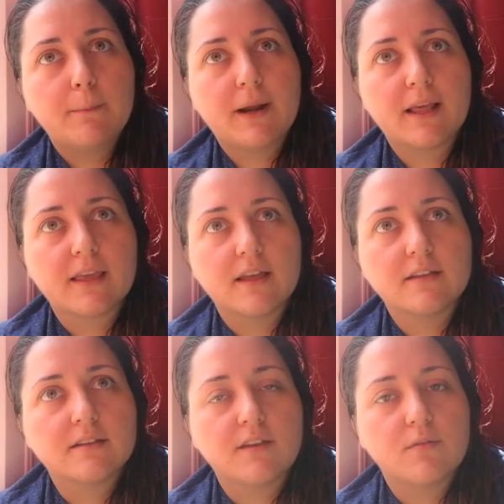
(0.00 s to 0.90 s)
but I
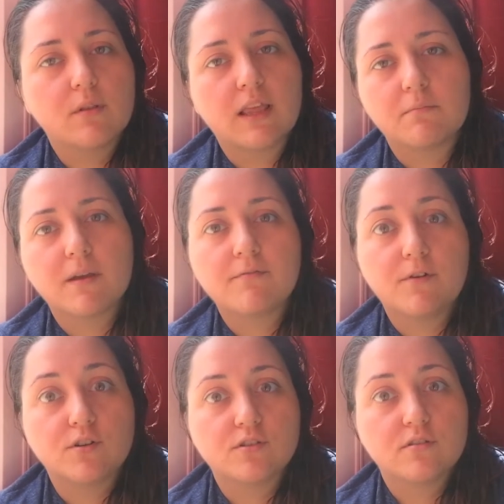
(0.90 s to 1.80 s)
can give you like my
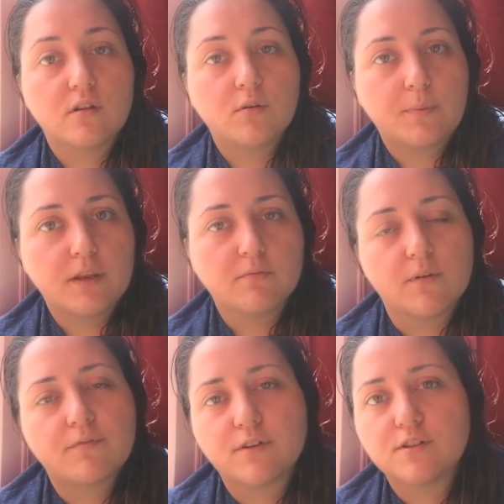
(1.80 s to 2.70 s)
first opinion,
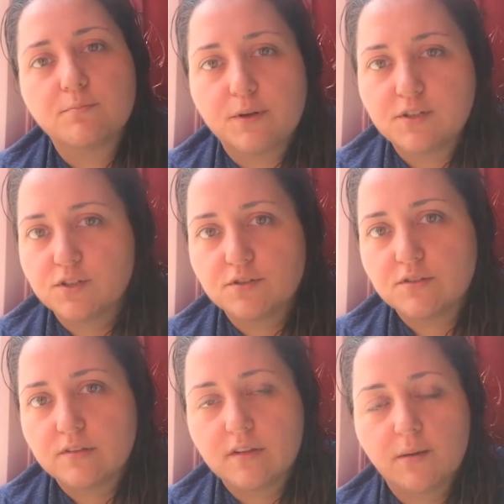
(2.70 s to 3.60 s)
my first
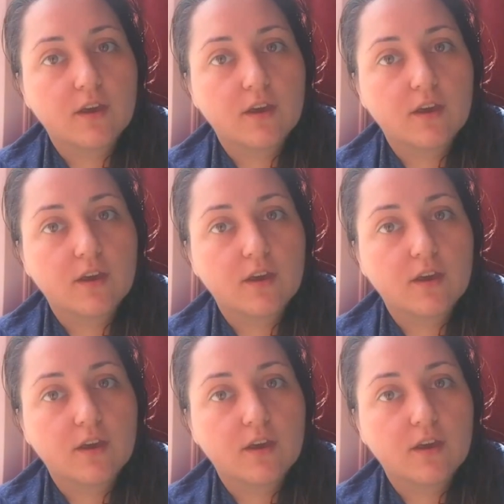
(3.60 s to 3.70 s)
impressions.